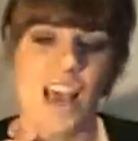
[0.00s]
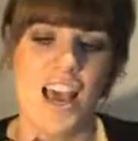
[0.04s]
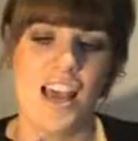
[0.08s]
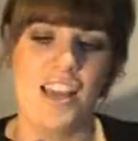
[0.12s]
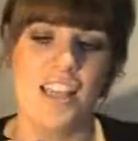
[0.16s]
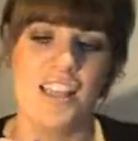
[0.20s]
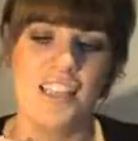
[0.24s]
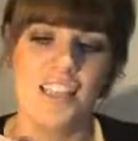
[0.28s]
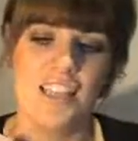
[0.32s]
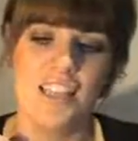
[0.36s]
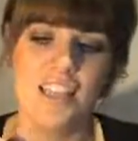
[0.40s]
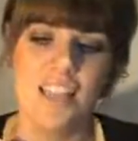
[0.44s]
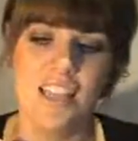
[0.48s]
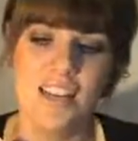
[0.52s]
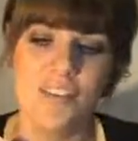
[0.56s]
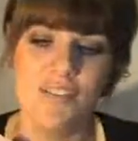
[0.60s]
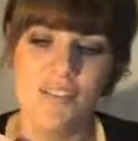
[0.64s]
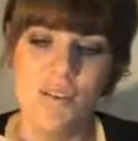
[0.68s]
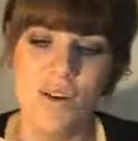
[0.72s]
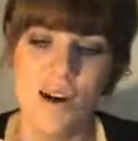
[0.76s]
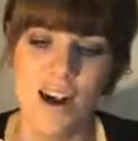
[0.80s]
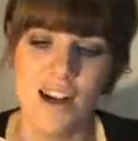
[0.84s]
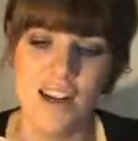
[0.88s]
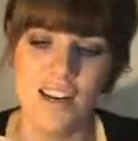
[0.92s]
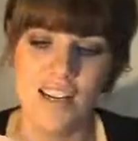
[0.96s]
And it does
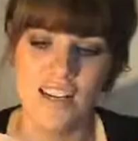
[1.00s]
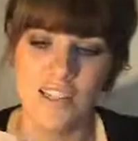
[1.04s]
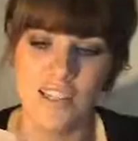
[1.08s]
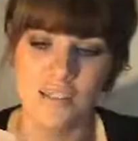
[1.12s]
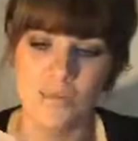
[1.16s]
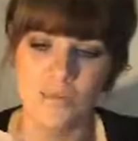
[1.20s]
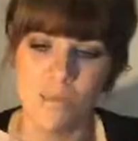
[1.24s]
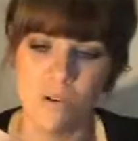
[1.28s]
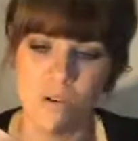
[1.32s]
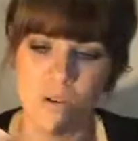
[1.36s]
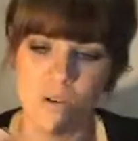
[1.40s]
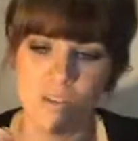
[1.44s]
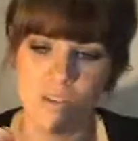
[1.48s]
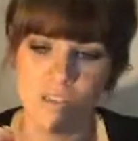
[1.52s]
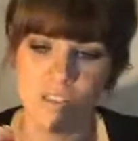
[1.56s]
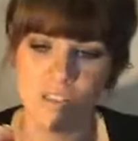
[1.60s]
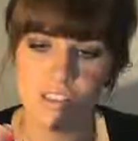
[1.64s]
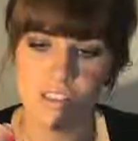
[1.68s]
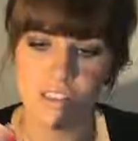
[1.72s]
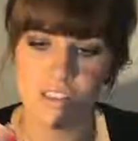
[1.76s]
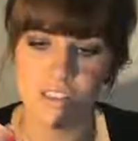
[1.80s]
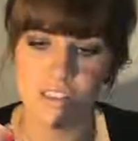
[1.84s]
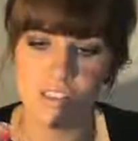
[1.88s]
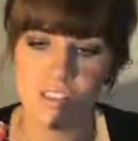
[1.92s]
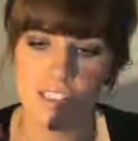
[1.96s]
have quite a
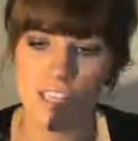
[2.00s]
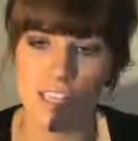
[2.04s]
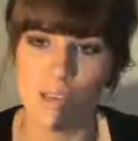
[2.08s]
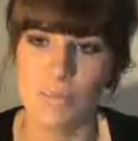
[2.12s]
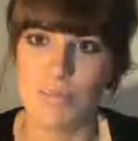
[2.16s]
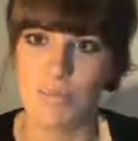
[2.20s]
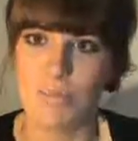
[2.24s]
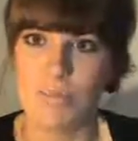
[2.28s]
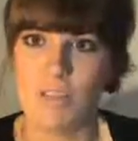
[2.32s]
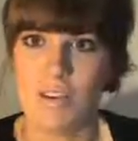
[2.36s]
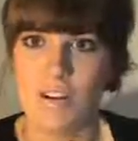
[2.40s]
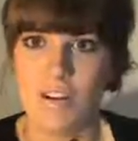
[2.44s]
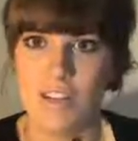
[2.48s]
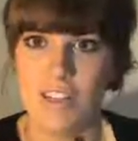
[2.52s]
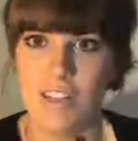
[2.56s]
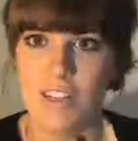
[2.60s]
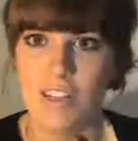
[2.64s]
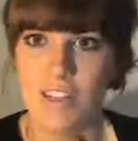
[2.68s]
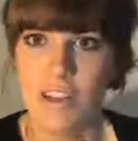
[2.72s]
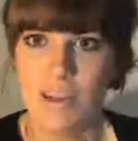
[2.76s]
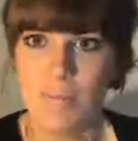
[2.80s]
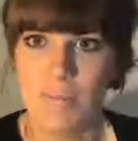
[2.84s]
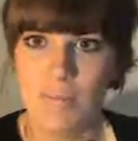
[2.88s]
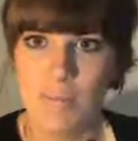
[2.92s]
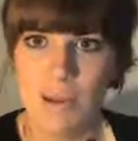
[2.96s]
small tip on
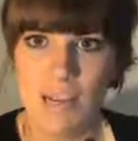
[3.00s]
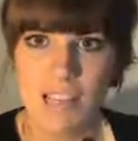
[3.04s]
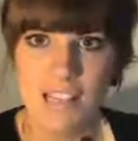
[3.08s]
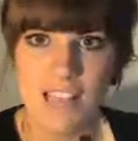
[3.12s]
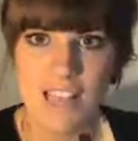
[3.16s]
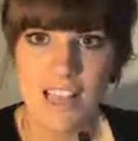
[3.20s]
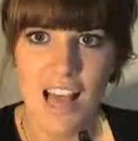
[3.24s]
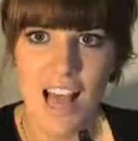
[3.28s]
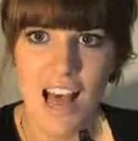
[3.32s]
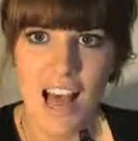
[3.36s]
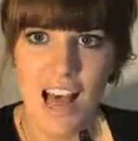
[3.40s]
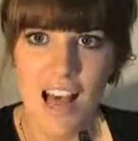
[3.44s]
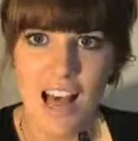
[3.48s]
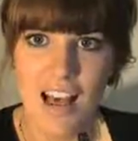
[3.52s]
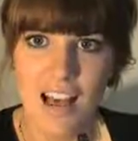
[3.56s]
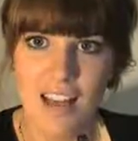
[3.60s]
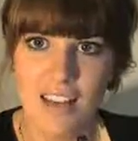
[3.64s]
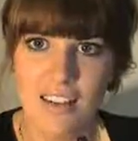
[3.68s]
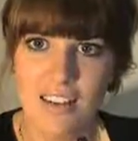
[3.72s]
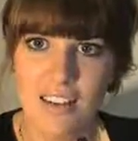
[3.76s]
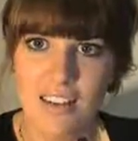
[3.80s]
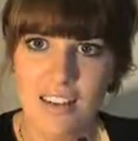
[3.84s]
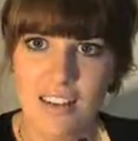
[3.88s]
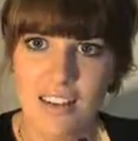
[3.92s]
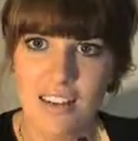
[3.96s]
it, but it's
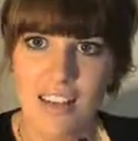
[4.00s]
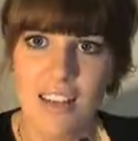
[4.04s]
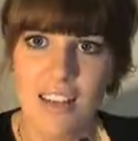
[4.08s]
hard.